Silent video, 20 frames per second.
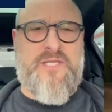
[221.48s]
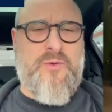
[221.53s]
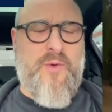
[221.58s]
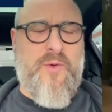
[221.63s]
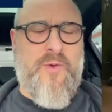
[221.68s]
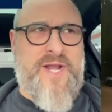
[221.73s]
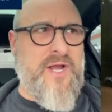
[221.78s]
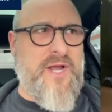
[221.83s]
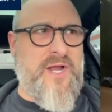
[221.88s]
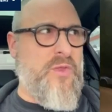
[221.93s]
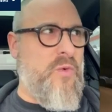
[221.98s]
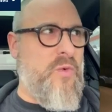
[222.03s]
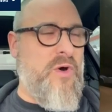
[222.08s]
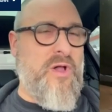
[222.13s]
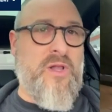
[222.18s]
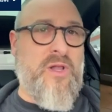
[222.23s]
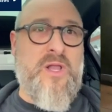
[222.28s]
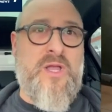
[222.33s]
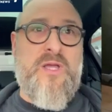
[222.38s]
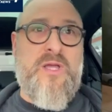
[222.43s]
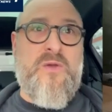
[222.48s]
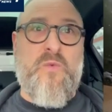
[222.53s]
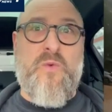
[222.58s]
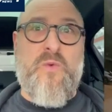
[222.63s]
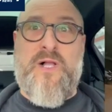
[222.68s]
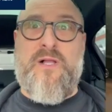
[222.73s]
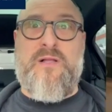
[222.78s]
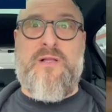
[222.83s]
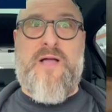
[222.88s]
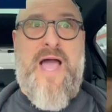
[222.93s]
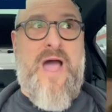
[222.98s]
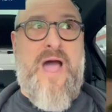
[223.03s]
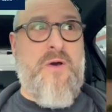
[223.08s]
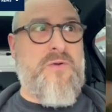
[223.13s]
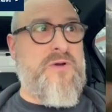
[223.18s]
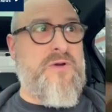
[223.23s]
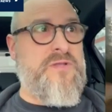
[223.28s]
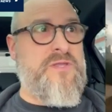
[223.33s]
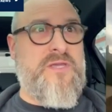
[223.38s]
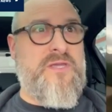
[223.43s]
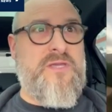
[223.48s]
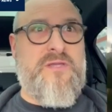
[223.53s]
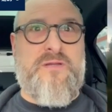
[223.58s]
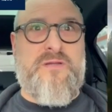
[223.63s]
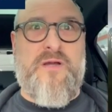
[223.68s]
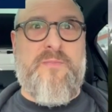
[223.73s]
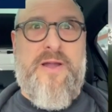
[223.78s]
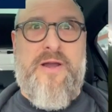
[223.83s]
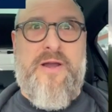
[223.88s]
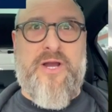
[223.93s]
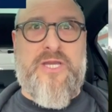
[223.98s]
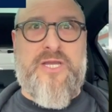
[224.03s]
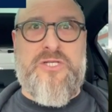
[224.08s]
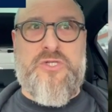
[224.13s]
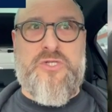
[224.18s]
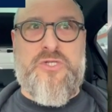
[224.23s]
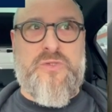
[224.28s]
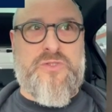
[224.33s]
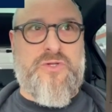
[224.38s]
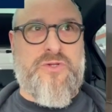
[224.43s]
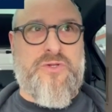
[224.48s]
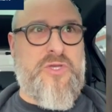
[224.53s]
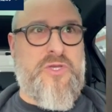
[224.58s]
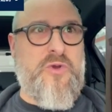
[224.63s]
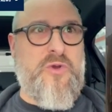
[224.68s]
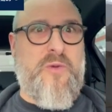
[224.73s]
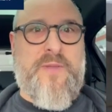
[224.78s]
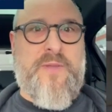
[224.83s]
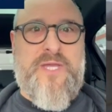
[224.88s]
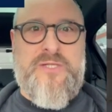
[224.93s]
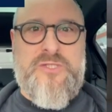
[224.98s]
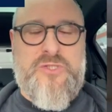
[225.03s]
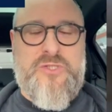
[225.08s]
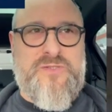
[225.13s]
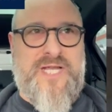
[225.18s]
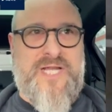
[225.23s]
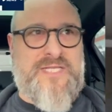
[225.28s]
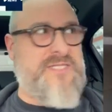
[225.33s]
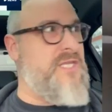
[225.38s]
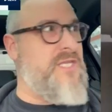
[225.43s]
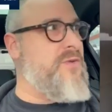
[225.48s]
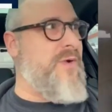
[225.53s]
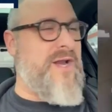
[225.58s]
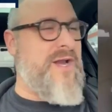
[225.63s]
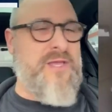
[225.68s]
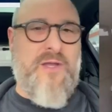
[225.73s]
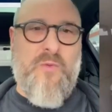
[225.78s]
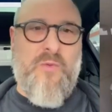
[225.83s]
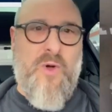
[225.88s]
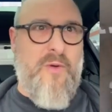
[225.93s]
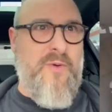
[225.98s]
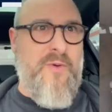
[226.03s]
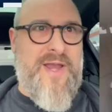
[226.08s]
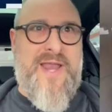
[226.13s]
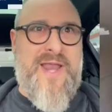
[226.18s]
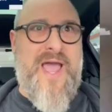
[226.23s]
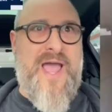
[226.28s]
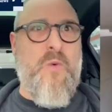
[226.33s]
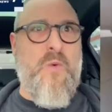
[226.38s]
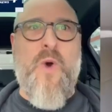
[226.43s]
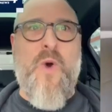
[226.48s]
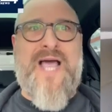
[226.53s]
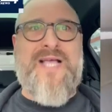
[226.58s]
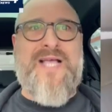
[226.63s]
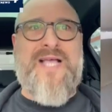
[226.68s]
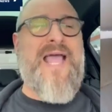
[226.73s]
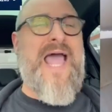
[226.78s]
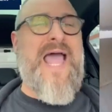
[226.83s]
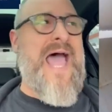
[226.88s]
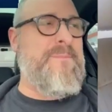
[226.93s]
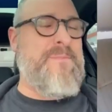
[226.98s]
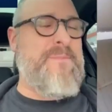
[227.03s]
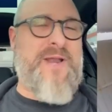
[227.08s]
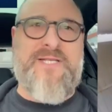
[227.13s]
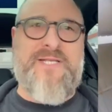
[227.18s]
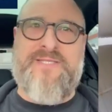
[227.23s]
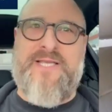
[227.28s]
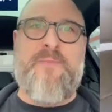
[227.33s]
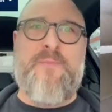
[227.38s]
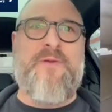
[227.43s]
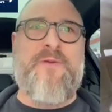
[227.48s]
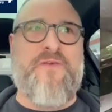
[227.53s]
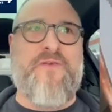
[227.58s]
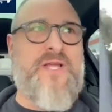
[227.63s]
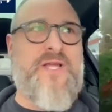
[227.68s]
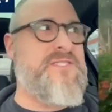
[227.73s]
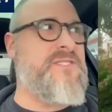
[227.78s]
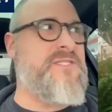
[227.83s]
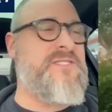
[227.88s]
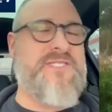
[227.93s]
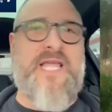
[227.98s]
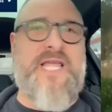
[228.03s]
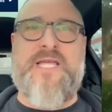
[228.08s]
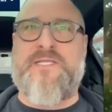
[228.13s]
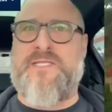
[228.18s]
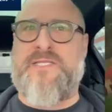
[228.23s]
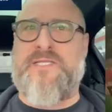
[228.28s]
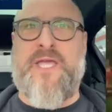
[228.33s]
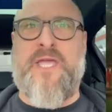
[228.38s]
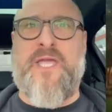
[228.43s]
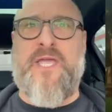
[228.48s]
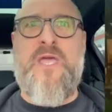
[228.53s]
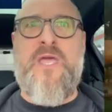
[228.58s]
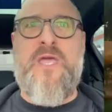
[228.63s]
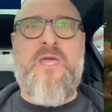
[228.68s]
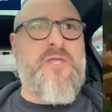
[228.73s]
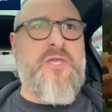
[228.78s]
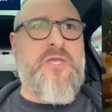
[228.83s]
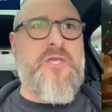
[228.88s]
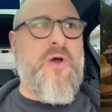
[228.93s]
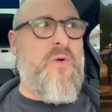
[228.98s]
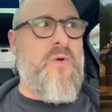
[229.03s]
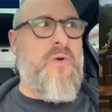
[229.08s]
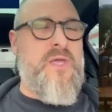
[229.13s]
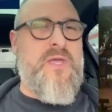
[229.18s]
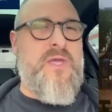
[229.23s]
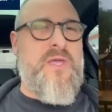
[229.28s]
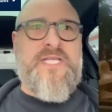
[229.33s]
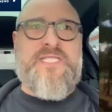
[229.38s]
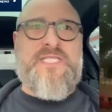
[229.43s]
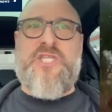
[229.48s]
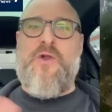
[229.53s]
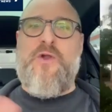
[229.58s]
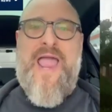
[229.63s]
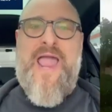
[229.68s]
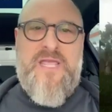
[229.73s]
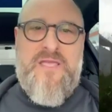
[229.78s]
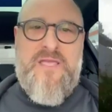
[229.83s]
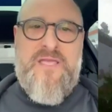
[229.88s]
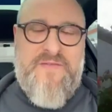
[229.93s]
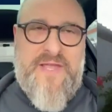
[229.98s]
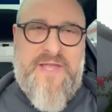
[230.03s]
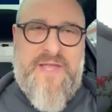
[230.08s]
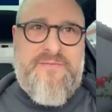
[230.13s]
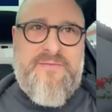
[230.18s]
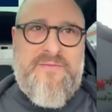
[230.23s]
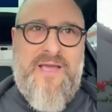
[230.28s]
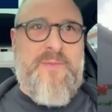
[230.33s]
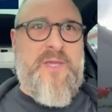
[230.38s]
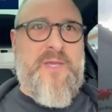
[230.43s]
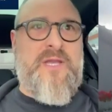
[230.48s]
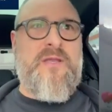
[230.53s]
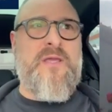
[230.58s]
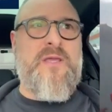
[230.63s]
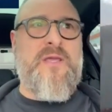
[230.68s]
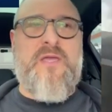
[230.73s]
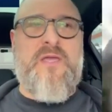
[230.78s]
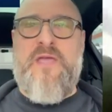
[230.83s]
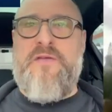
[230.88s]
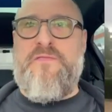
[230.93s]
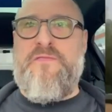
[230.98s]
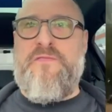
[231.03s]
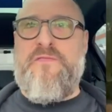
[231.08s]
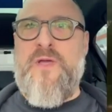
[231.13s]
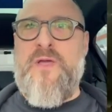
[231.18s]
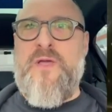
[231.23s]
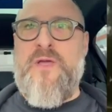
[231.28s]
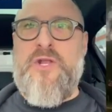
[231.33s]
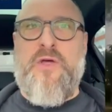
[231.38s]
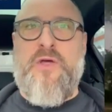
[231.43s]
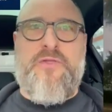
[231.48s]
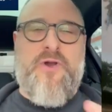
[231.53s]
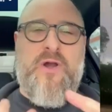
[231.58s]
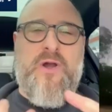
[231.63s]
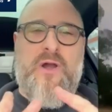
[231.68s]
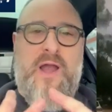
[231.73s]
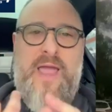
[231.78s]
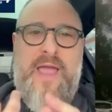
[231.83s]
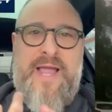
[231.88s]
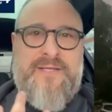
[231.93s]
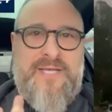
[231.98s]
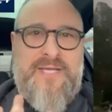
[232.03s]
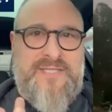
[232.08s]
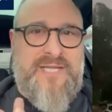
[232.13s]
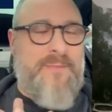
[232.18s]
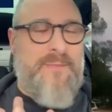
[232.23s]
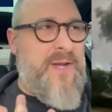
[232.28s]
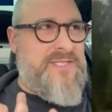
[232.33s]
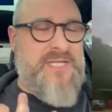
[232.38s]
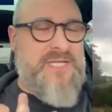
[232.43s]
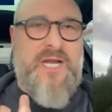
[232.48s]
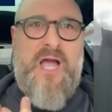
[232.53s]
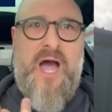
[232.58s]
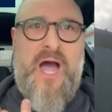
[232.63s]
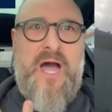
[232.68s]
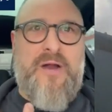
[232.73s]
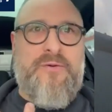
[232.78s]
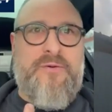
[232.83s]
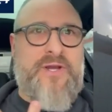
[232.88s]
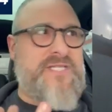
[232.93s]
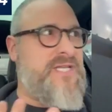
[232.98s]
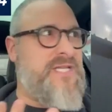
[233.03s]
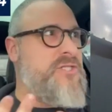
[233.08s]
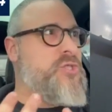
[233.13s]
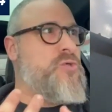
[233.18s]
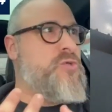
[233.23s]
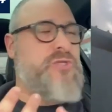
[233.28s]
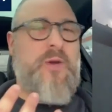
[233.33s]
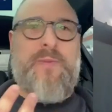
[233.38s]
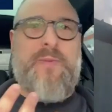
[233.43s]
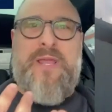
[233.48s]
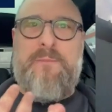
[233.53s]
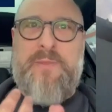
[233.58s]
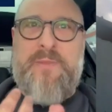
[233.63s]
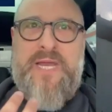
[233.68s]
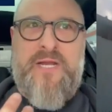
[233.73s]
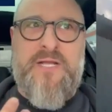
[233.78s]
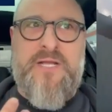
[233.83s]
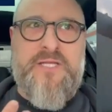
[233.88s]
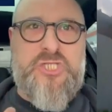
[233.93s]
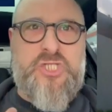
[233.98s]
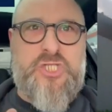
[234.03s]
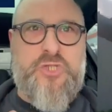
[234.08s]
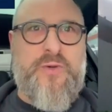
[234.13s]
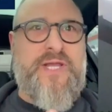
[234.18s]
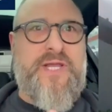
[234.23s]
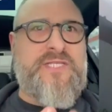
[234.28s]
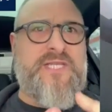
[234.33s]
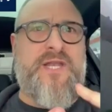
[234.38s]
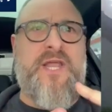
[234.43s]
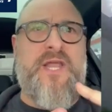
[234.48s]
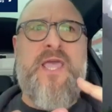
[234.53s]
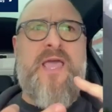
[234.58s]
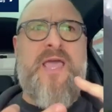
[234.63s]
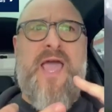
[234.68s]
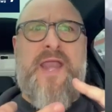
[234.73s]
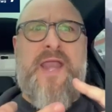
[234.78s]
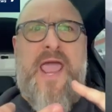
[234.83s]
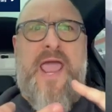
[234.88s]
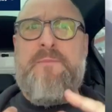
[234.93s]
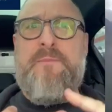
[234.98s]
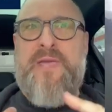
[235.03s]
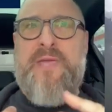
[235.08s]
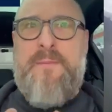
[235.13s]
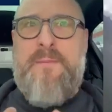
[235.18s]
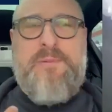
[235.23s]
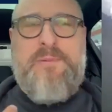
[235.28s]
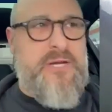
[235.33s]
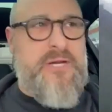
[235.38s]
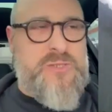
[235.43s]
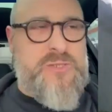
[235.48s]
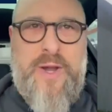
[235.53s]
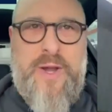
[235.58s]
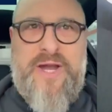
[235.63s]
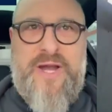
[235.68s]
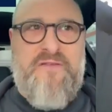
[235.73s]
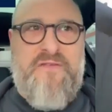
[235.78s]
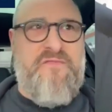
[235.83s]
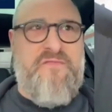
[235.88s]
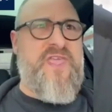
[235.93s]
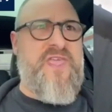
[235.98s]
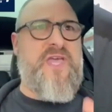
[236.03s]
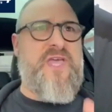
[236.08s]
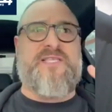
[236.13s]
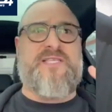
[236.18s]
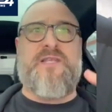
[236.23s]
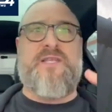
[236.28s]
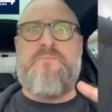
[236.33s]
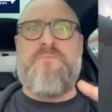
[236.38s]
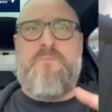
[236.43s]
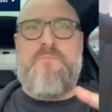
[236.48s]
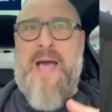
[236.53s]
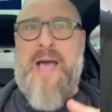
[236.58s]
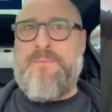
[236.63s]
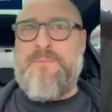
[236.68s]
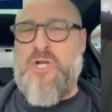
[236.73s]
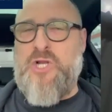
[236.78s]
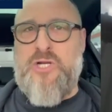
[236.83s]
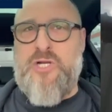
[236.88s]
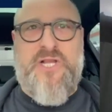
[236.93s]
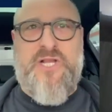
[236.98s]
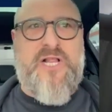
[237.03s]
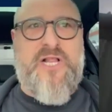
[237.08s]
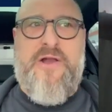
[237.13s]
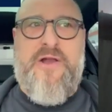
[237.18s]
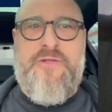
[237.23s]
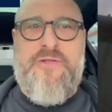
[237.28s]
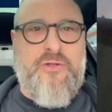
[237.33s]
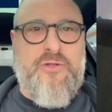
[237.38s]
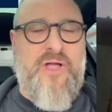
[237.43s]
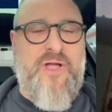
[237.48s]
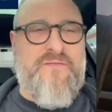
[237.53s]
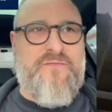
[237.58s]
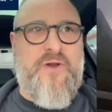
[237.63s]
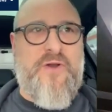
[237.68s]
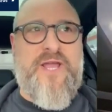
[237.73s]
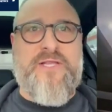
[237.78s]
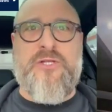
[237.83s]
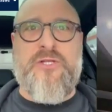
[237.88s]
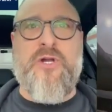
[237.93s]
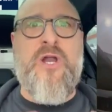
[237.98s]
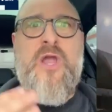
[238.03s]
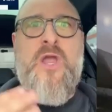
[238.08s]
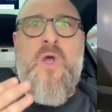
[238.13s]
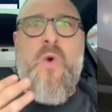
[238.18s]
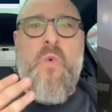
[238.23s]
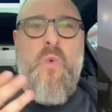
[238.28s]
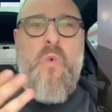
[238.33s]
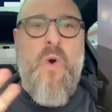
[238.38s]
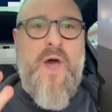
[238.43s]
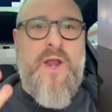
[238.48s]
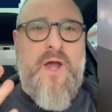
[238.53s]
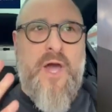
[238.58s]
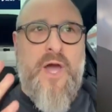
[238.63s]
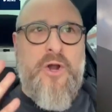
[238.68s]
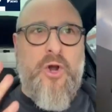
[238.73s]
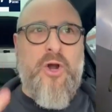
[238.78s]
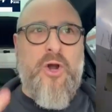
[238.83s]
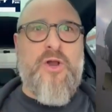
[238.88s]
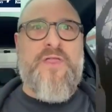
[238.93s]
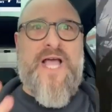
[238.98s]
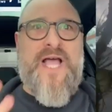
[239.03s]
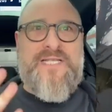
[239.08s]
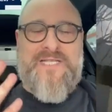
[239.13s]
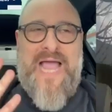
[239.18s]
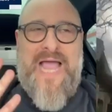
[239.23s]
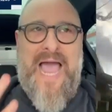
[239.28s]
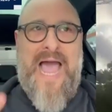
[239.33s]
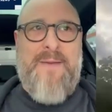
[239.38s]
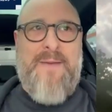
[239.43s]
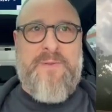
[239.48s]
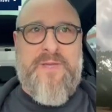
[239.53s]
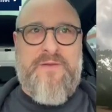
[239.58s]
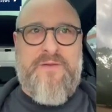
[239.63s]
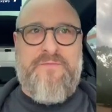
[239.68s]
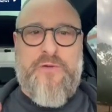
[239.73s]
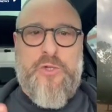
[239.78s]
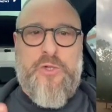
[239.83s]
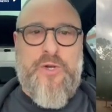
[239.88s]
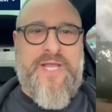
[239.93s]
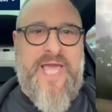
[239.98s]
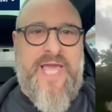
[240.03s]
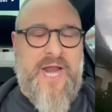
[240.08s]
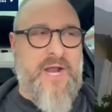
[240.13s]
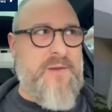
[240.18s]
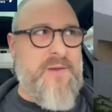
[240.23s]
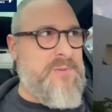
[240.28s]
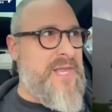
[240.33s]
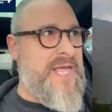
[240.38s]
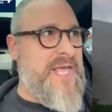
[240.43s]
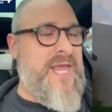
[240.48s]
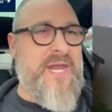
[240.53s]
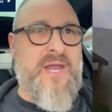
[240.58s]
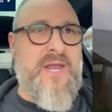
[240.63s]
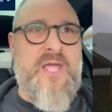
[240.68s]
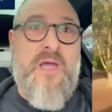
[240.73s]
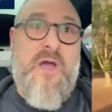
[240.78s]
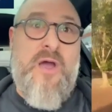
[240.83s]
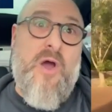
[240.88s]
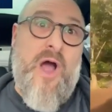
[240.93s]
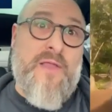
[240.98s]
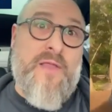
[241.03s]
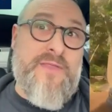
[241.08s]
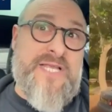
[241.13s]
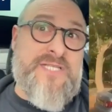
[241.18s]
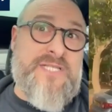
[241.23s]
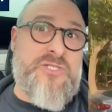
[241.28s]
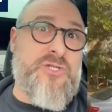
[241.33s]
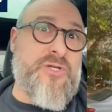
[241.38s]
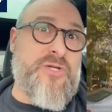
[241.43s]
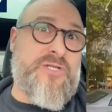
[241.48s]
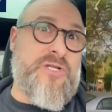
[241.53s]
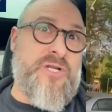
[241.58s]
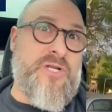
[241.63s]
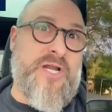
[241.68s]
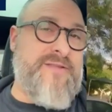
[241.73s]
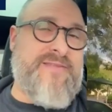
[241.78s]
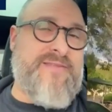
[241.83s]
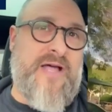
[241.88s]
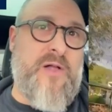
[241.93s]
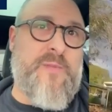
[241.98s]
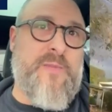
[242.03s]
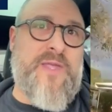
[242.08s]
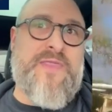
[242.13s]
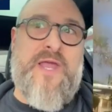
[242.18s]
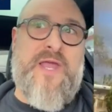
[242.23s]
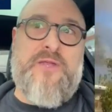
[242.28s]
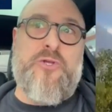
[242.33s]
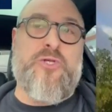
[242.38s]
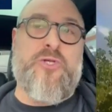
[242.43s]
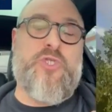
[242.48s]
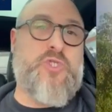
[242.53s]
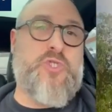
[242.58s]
see the writing on the wall? Well, how are the American Jews or the European Jews not seeing the writing on the wall right now? What has to happen? I say to my friends in the States, is there any event? I mean, if there are anti-Semites in Congress and Jews are being beaten in the streets and NBA players wearing keffiyehs and pop stars declaring their love for Hitler, what on earth has to happen for you to get on a plane? Unless you're going to tell me that you're